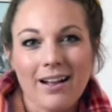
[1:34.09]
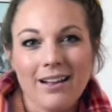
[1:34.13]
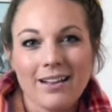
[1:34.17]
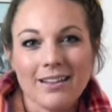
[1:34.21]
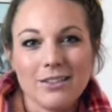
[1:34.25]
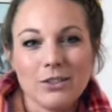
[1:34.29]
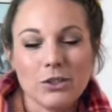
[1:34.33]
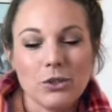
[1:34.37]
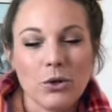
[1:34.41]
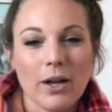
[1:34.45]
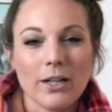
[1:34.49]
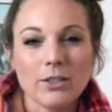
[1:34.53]

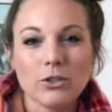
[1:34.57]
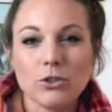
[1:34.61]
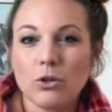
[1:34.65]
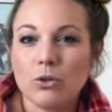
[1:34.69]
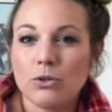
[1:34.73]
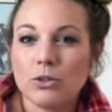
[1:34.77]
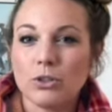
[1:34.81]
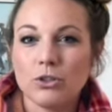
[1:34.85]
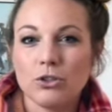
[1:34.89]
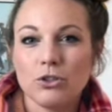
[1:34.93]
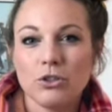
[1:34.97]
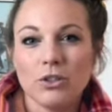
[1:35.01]
So I
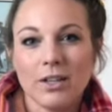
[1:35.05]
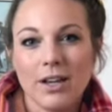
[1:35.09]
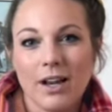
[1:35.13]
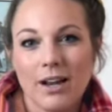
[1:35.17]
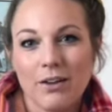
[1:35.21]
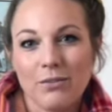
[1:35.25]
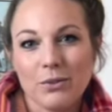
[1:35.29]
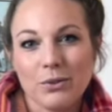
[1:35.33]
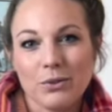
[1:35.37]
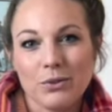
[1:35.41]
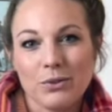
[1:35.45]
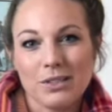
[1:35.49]
don't usually
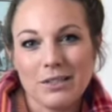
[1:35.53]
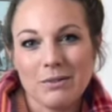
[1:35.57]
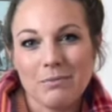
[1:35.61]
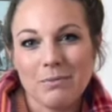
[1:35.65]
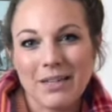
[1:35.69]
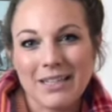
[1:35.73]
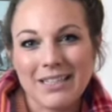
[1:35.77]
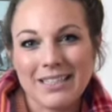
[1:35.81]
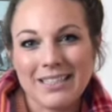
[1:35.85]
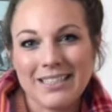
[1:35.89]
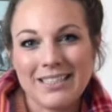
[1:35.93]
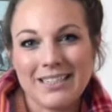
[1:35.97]
have those in
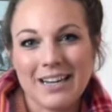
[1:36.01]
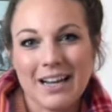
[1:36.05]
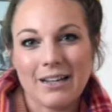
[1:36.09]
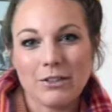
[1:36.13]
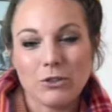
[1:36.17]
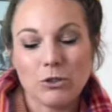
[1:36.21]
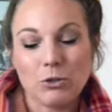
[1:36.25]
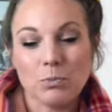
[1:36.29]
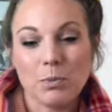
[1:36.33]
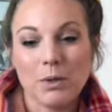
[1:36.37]
my stash,